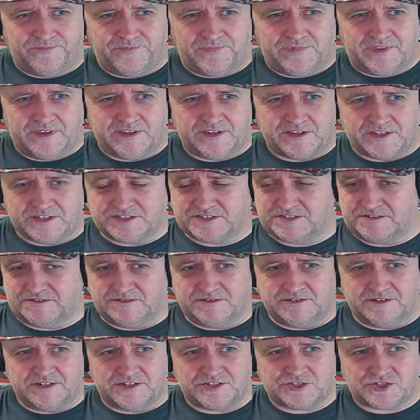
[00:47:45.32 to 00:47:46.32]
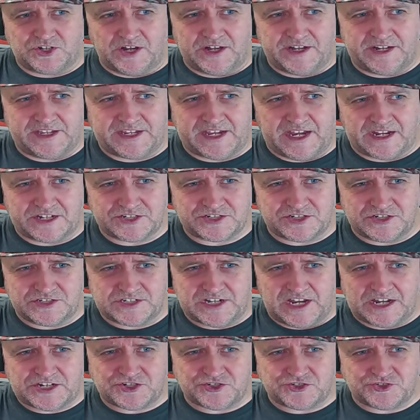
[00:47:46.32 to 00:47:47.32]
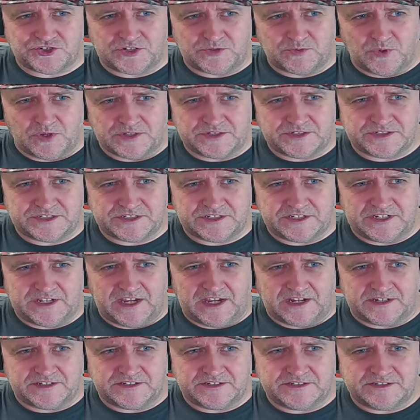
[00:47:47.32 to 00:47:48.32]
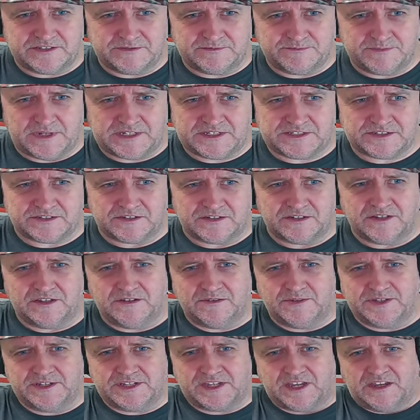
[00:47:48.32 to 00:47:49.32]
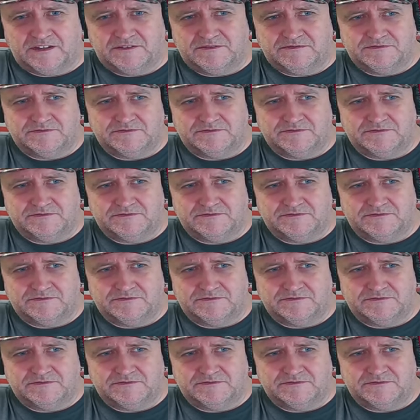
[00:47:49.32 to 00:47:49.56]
Because trying to catch those legendary ones at the end, mental. Oh, okay.